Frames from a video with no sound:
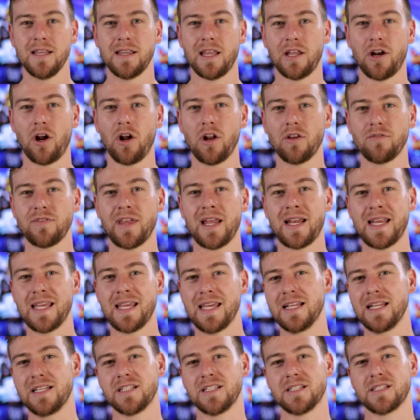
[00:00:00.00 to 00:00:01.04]
that all of that
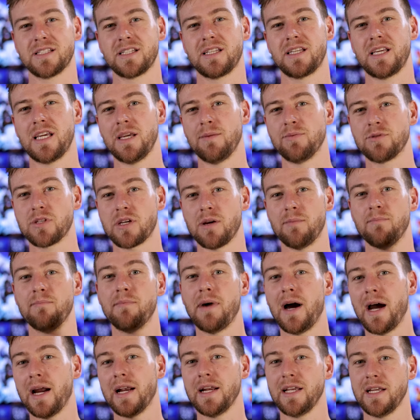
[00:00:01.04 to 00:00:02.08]
heat just keeps
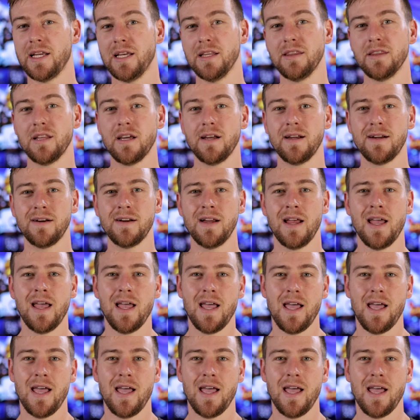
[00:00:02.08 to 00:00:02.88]
combining in there